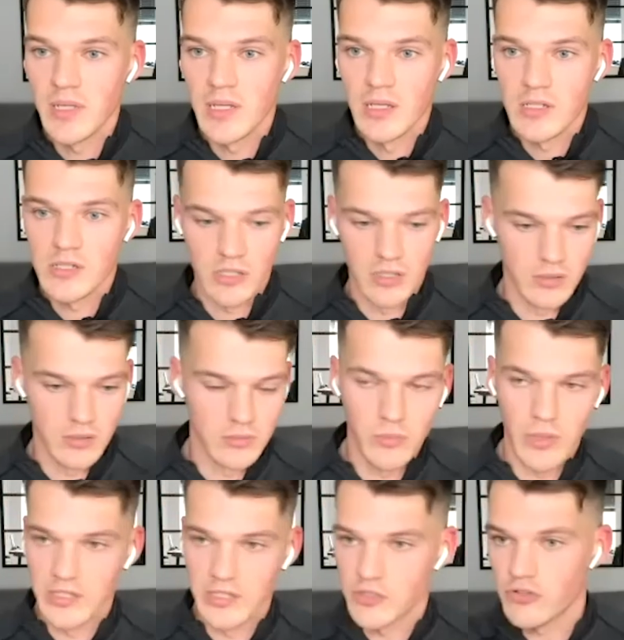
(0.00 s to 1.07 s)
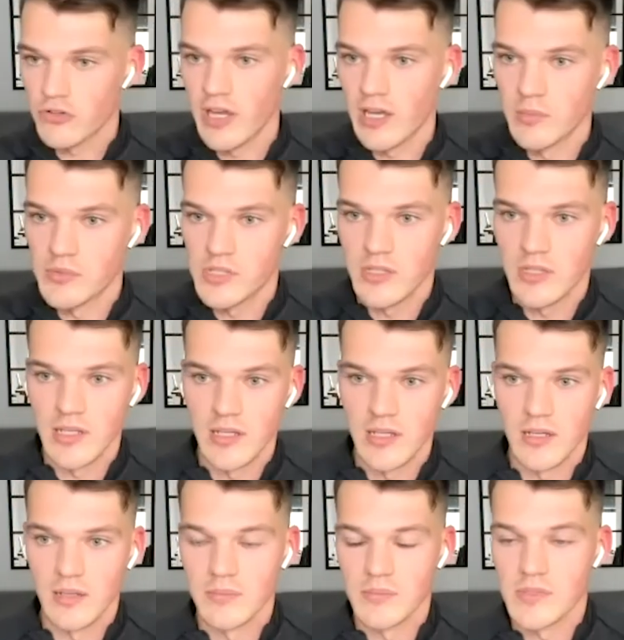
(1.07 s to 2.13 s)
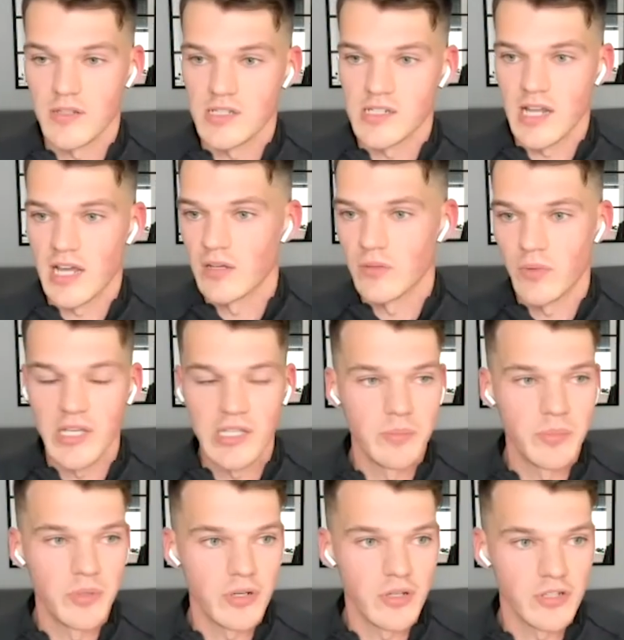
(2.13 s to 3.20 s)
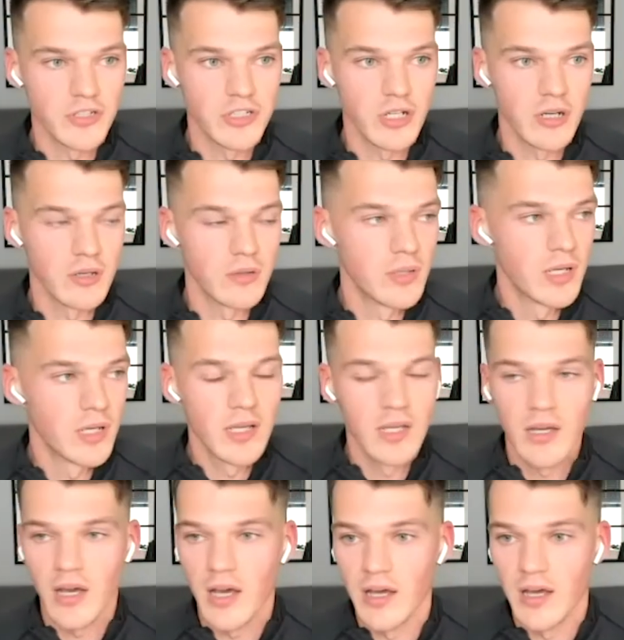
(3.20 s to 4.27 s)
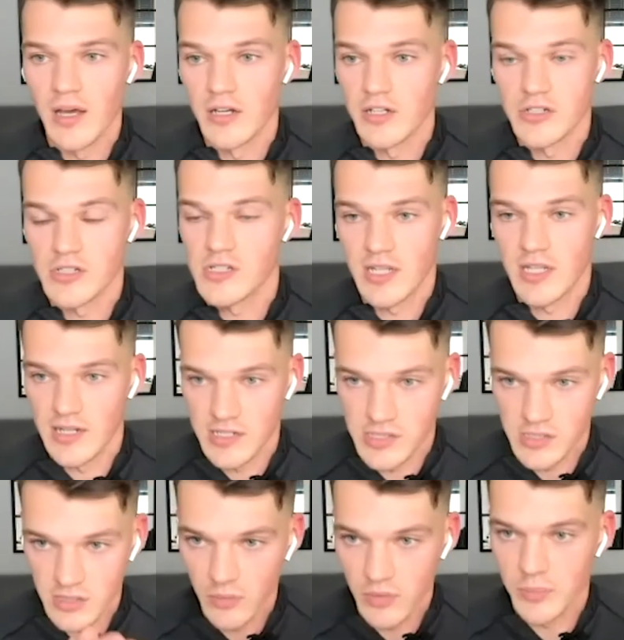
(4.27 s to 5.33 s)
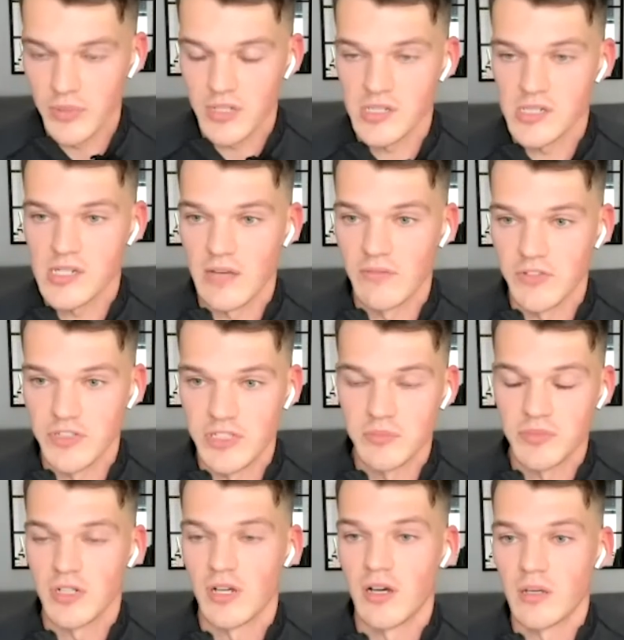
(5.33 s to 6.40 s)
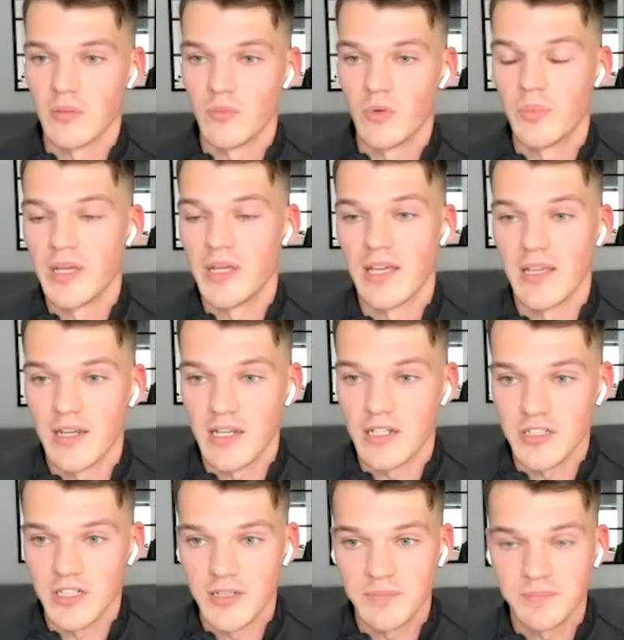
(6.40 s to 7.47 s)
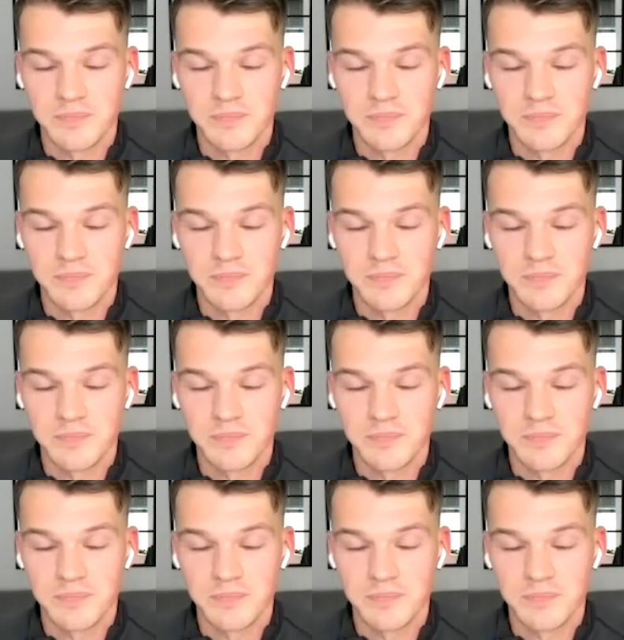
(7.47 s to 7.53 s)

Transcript: So went straight up to the stand where you book the show, and I just said, listen, I want to book a stand for Gymshark, and we'll be here next year.